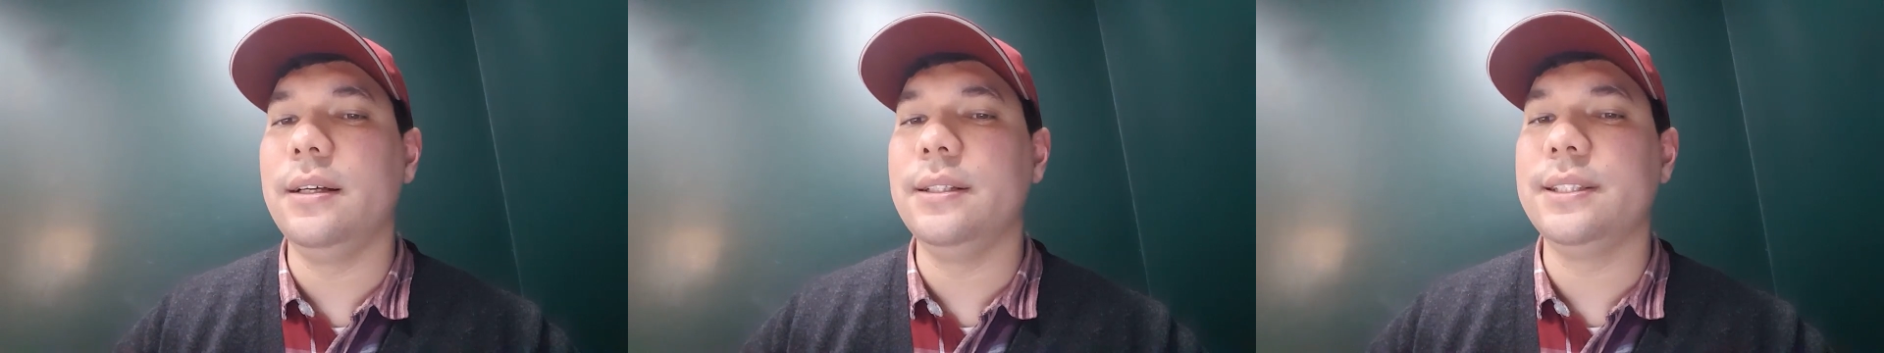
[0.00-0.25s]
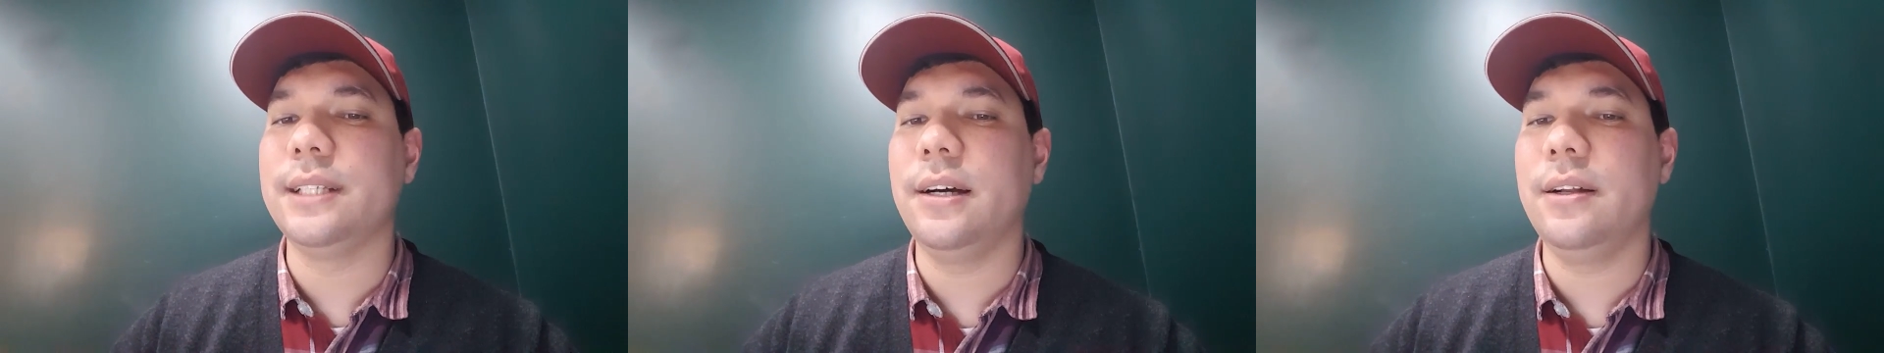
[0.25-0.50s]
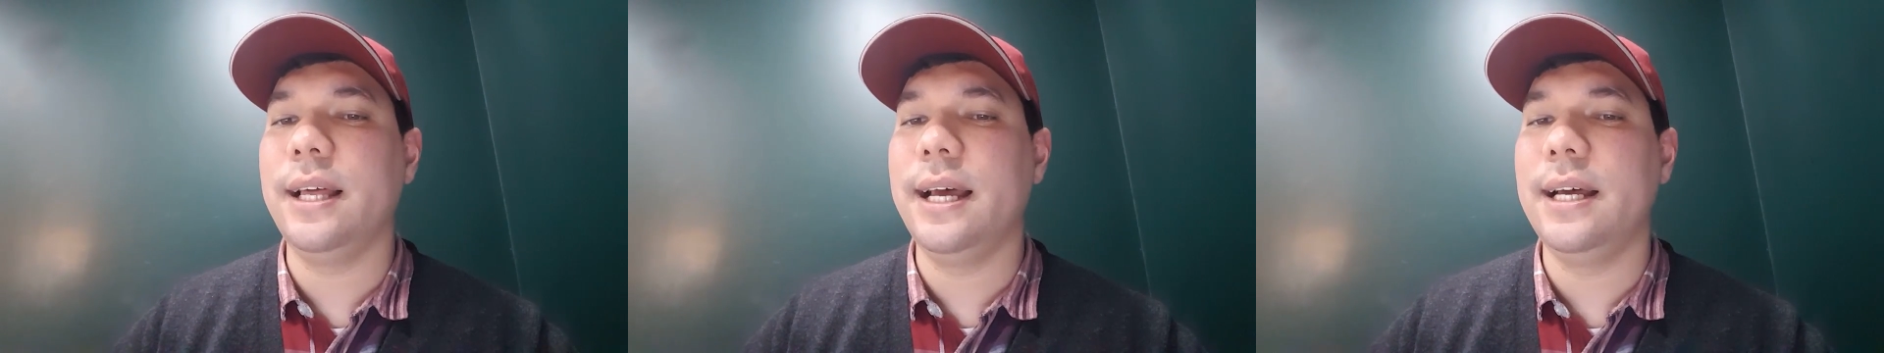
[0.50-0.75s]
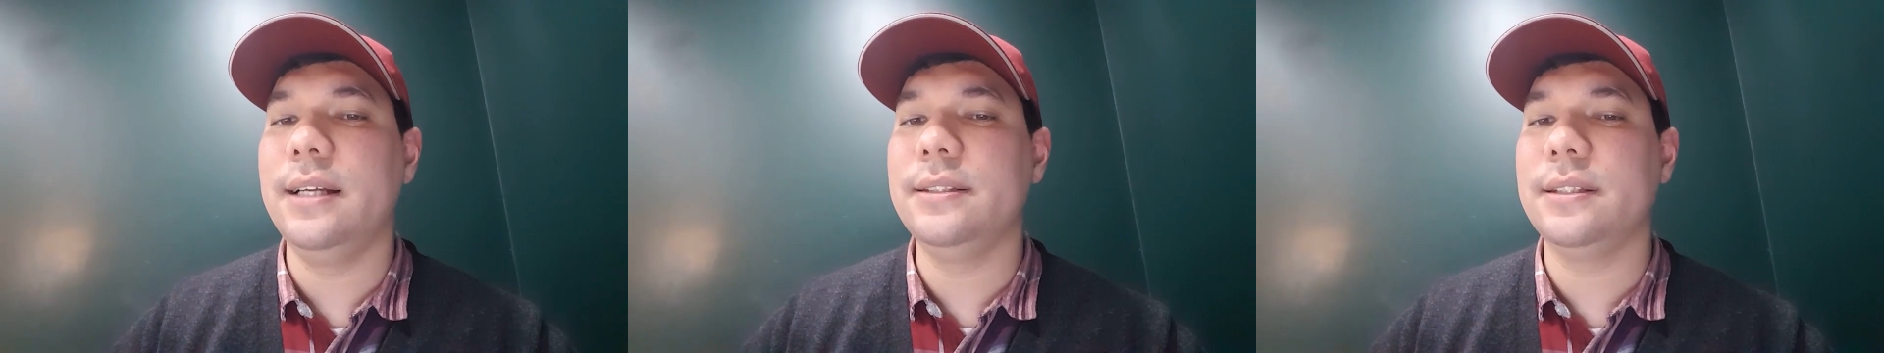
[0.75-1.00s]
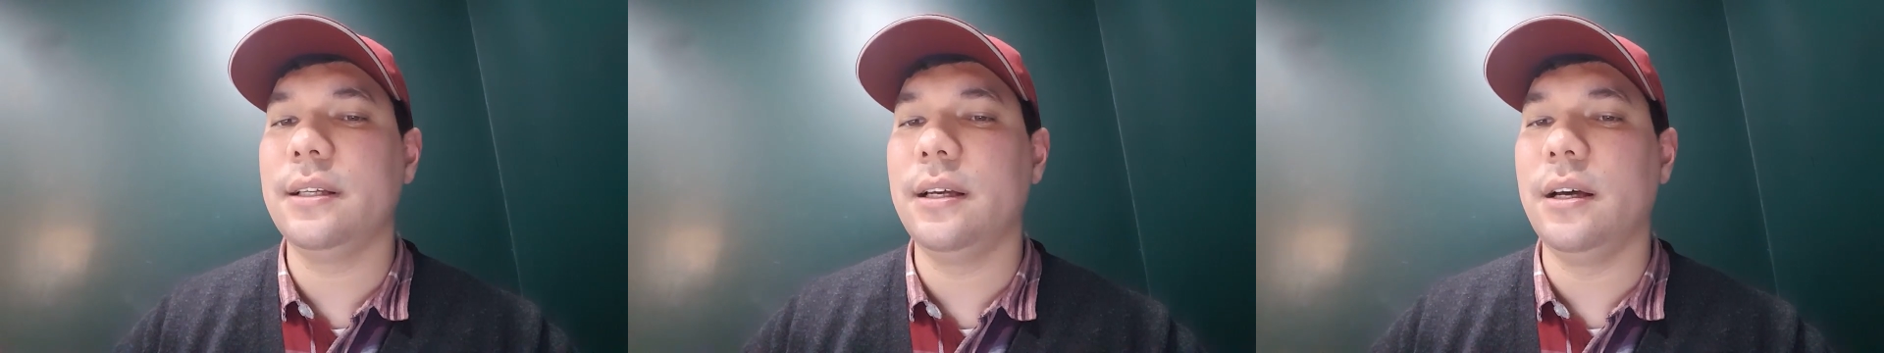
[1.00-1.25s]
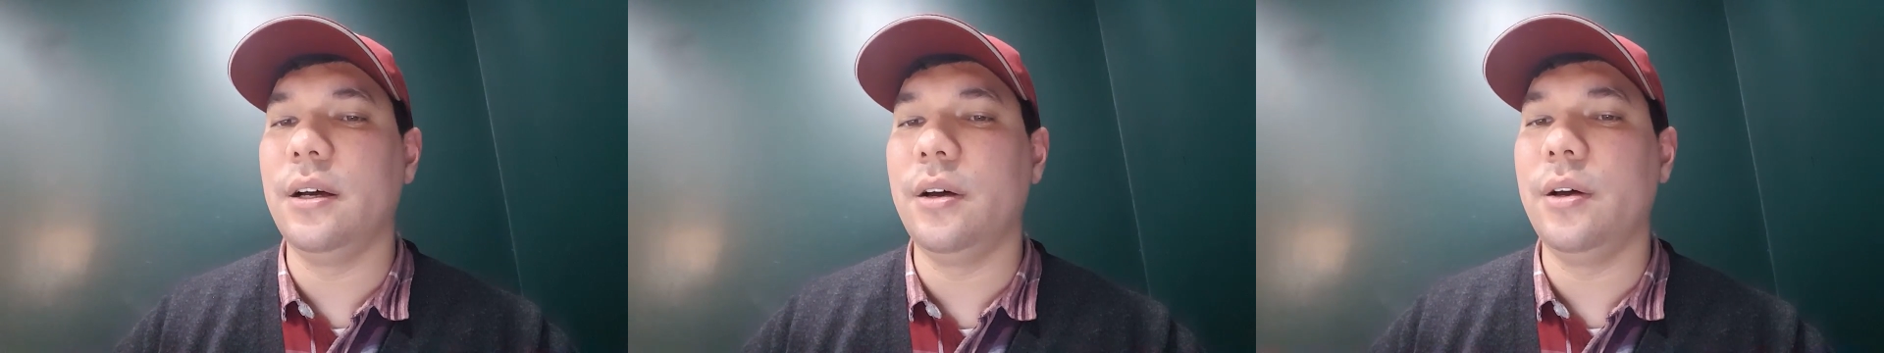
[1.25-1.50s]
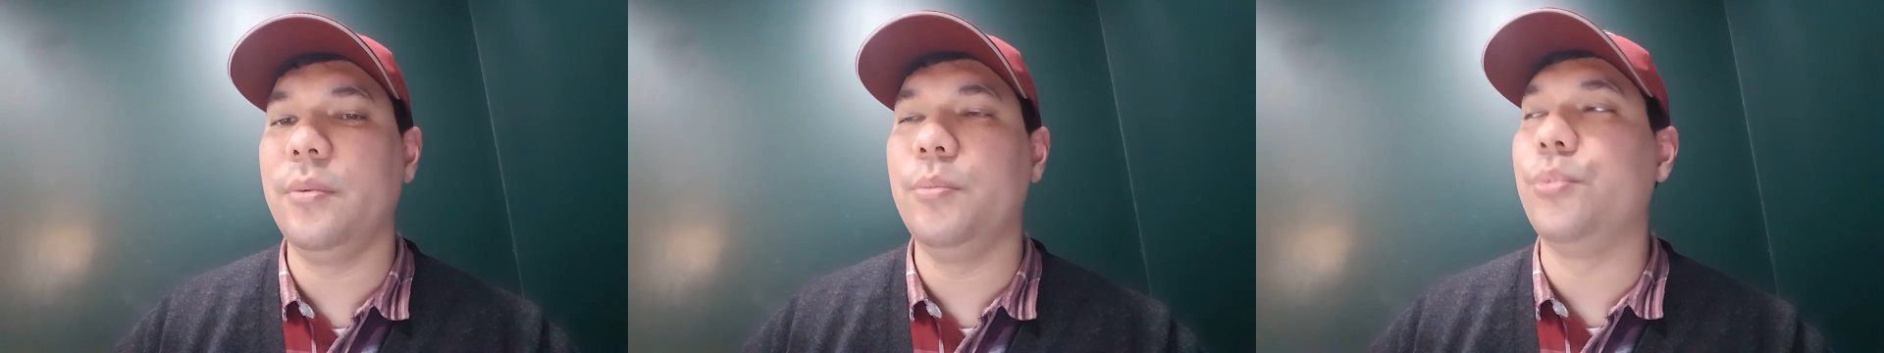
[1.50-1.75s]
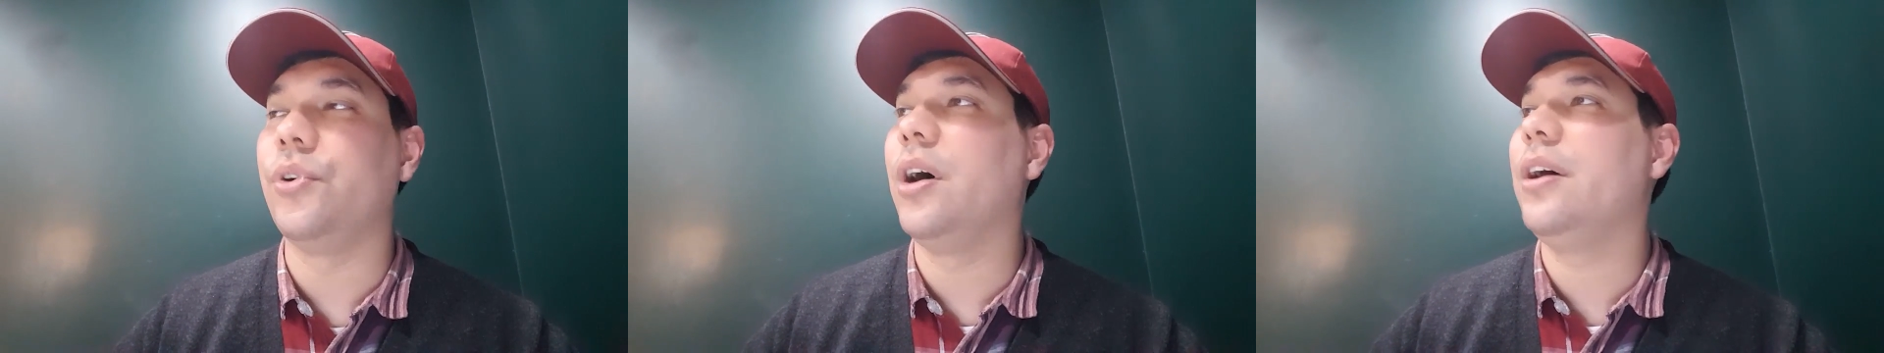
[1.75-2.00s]
Style has a
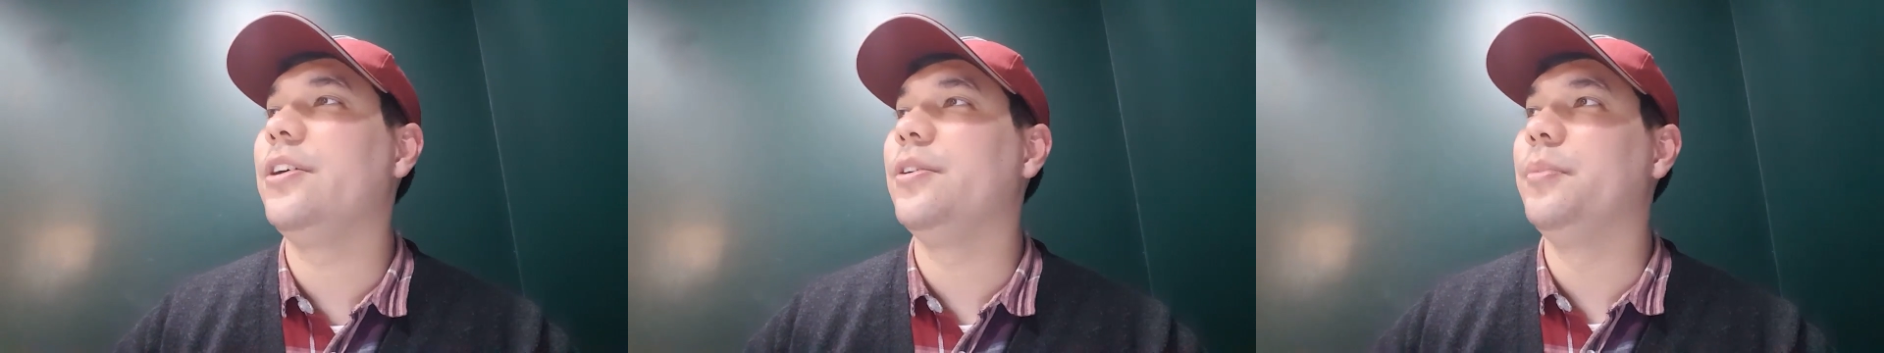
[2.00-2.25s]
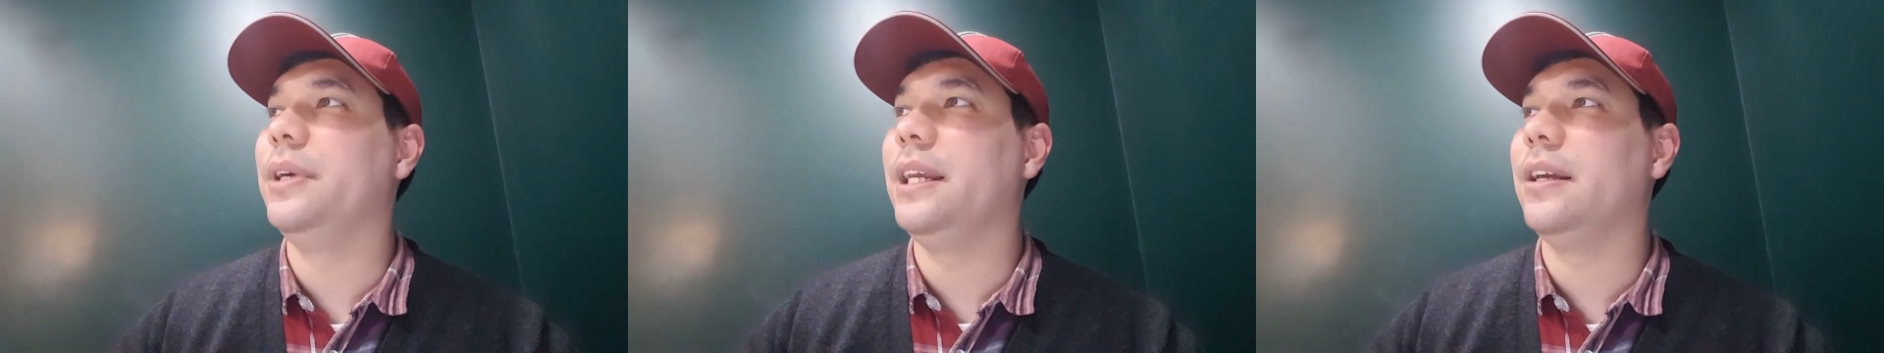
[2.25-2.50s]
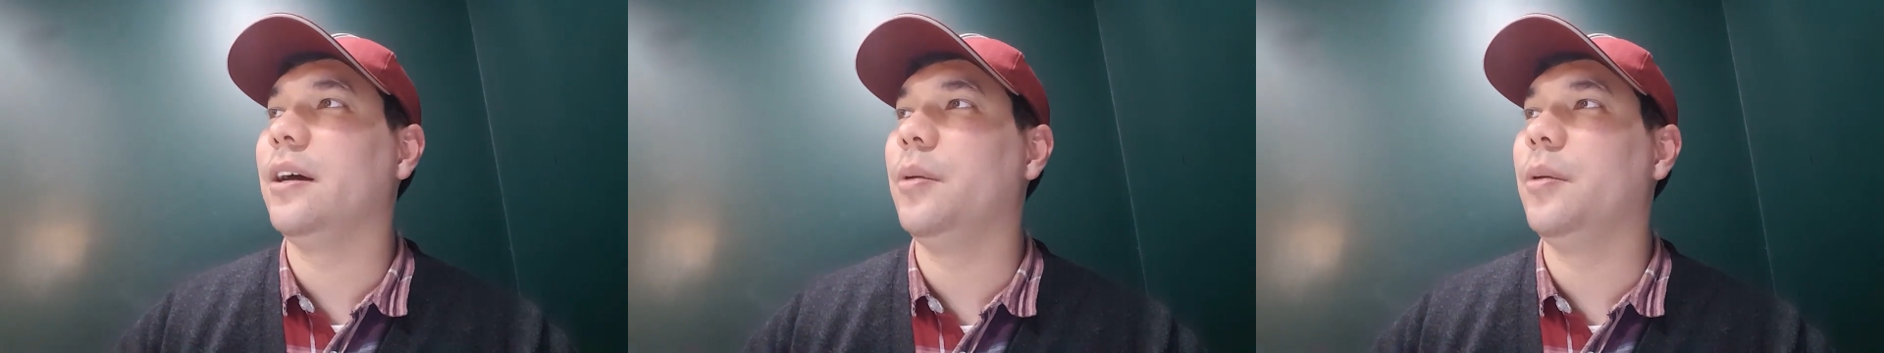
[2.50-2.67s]
broader meaning,